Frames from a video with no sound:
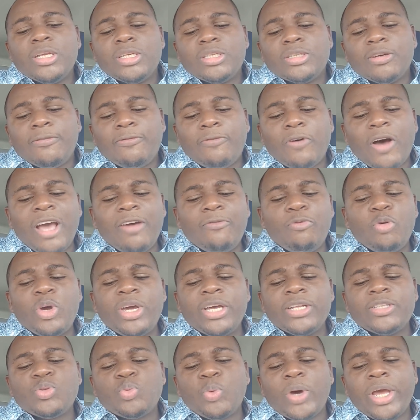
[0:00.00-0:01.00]
So five
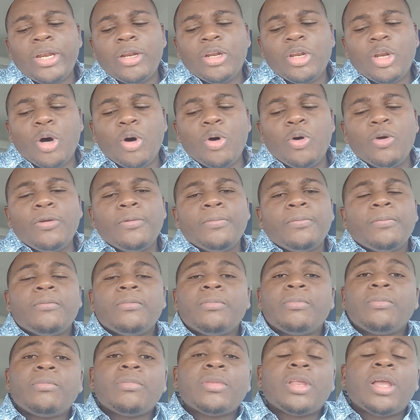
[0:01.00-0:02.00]
wickets went down,
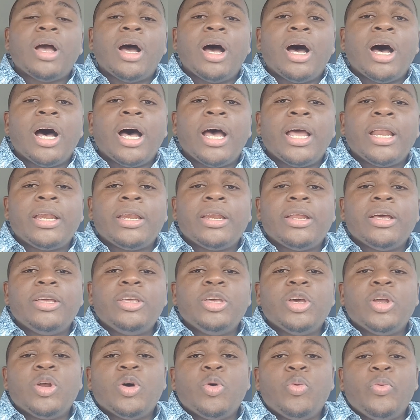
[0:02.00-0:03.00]
and
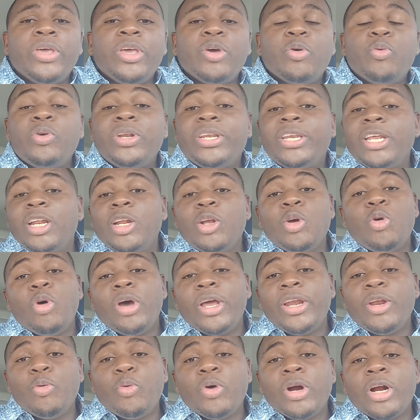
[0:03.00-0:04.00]
you know we didn't go
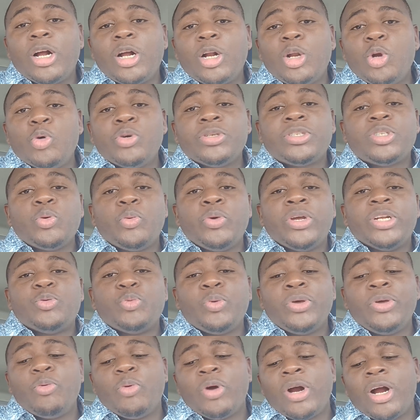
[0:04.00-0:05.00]
anywhere close to it.
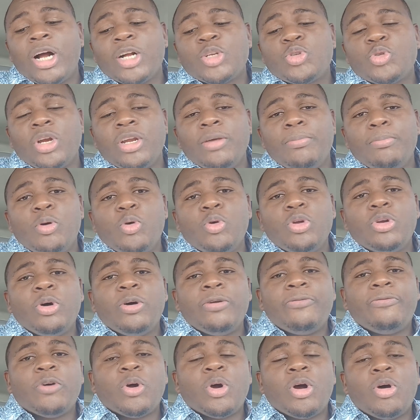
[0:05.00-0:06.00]
We were actually bowled
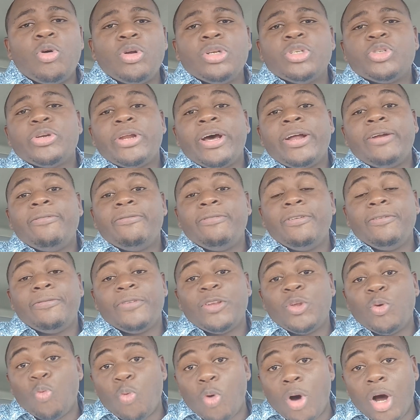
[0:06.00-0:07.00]
out for
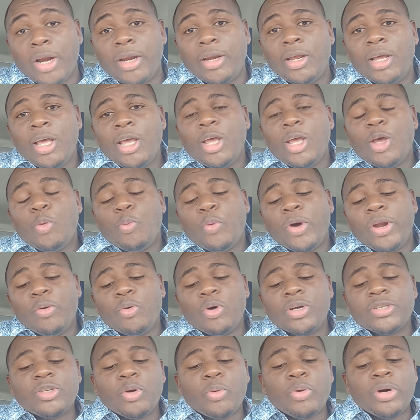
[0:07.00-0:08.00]
151 when it
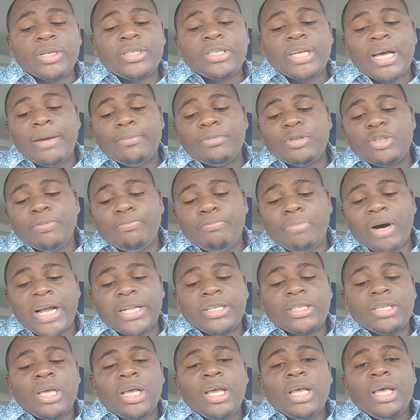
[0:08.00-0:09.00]
was our time to
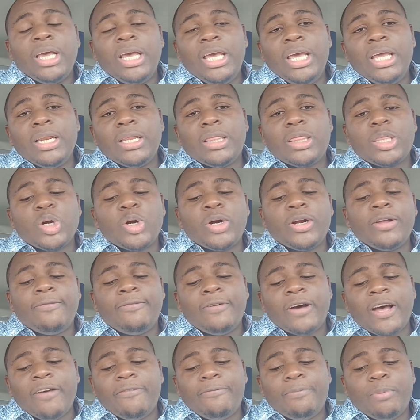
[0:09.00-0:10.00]
bat in
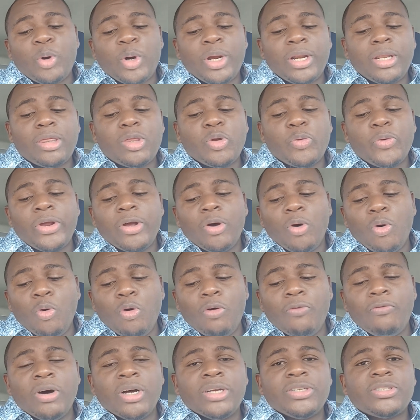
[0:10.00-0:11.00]
35.3
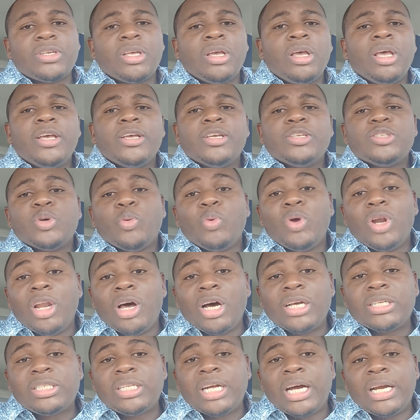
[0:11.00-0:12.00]
overs. So we
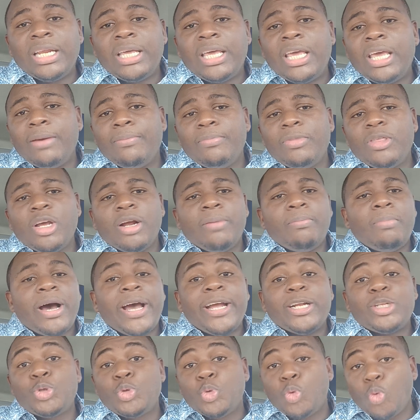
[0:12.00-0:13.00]
lost that game there
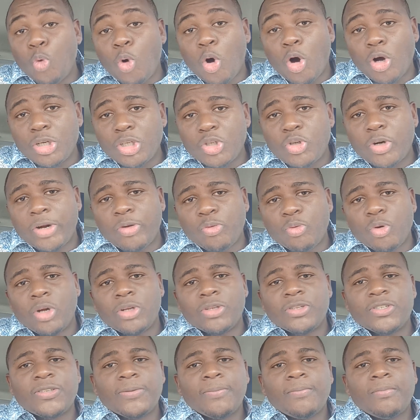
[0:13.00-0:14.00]
by 200
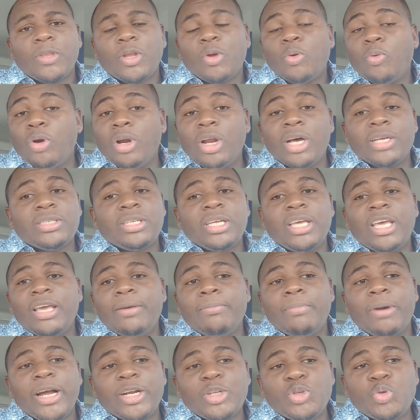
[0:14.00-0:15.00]
runs. We lost the
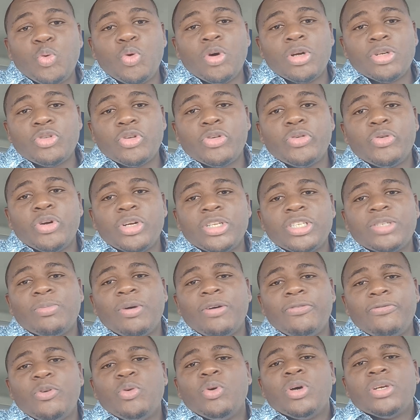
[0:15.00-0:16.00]
game by 200 runs,
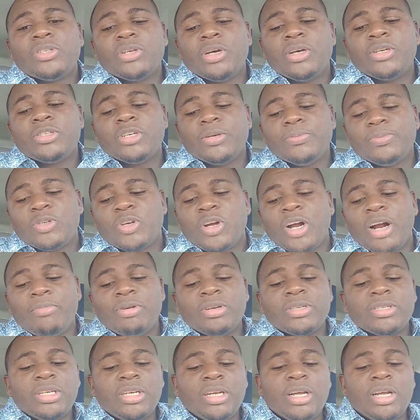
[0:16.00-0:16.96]
my viewers and subscribers.